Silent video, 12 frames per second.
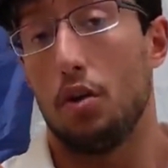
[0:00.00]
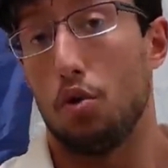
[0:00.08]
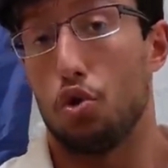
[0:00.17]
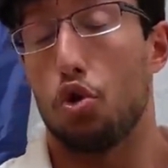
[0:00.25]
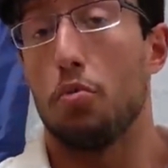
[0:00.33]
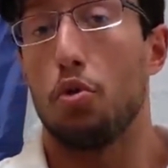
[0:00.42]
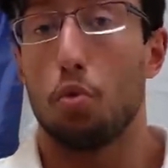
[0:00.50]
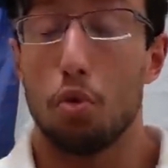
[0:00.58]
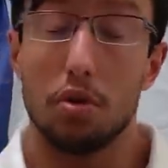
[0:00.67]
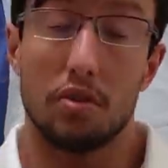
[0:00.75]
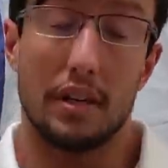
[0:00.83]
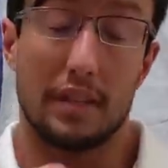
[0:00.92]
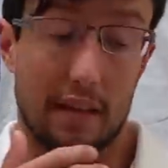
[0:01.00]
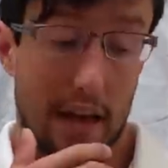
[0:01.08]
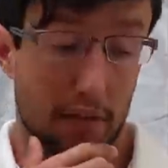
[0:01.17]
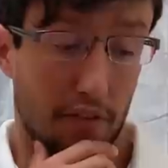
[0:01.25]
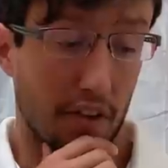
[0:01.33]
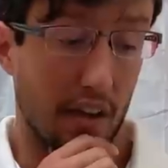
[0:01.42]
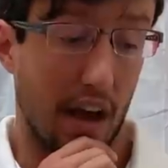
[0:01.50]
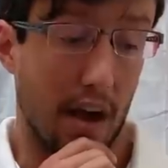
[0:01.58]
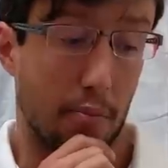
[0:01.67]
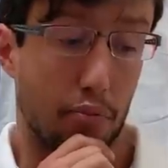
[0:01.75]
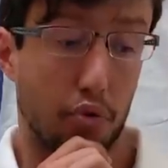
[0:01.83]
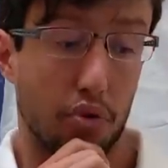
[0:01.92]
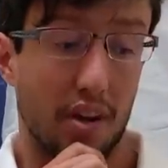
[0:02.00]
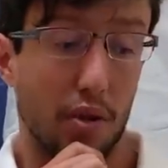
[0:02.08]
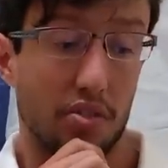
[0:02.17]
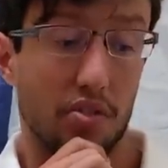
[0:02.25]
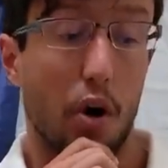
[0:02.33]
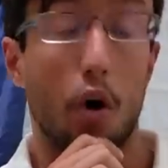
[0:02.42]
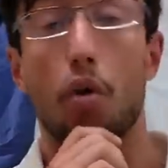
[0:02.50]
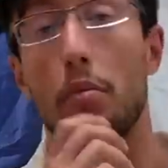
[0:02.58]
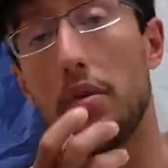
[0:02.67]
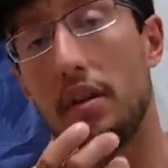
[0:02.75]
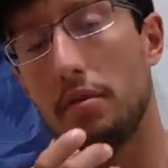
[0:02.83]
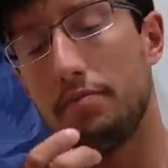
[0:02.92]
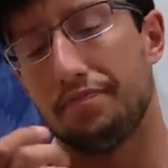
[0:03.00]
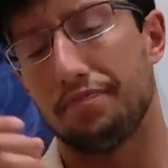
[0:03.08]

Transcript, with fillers: a German word that I think I pronounce horribly.